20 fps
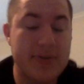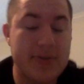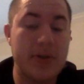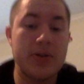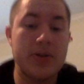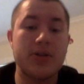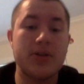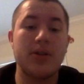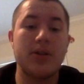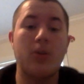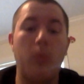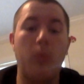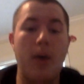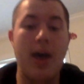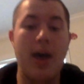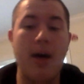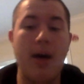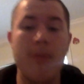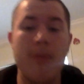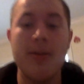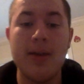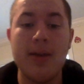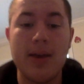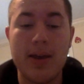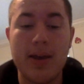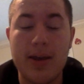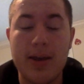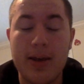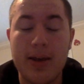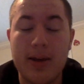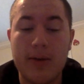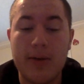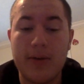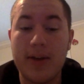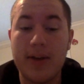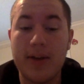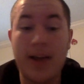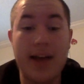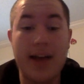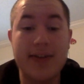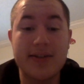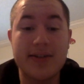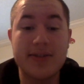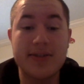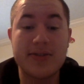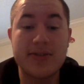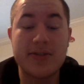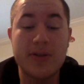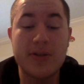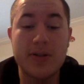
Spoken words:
searching the web, realized there's